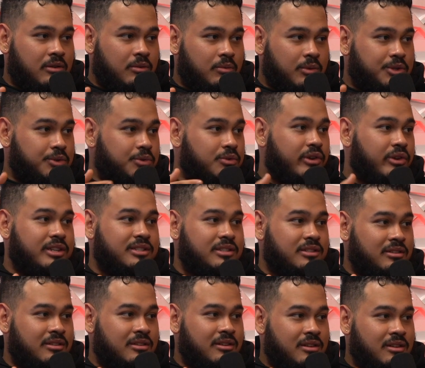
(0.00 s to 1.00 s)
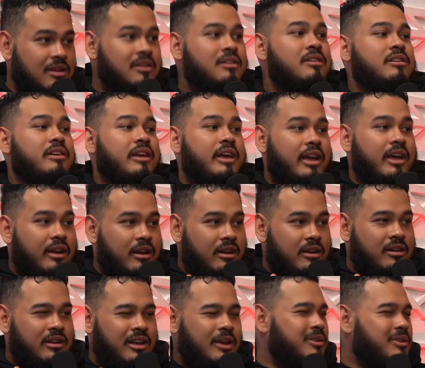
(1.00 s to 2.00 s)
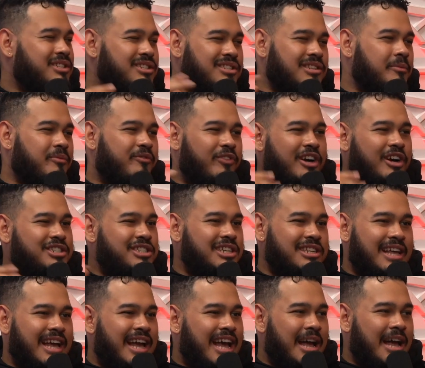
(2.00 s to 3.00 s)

Which is oh, crazy. Yeah. It was I just some fuck shit that. that.